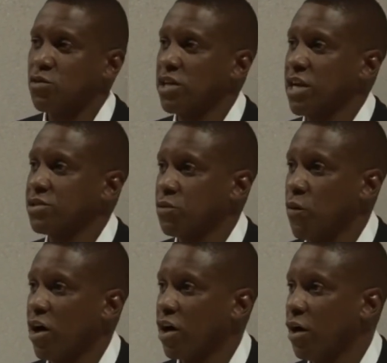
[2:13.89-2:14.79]

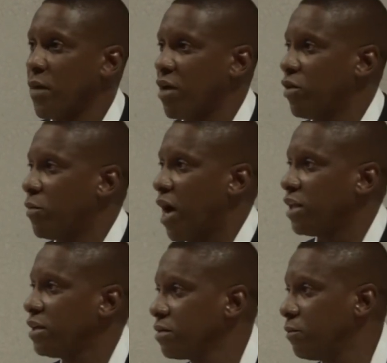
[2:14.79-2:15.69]
played
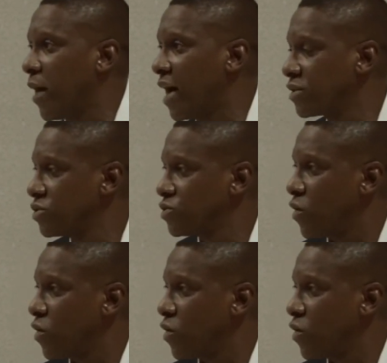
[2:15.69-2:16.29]
25 minutes,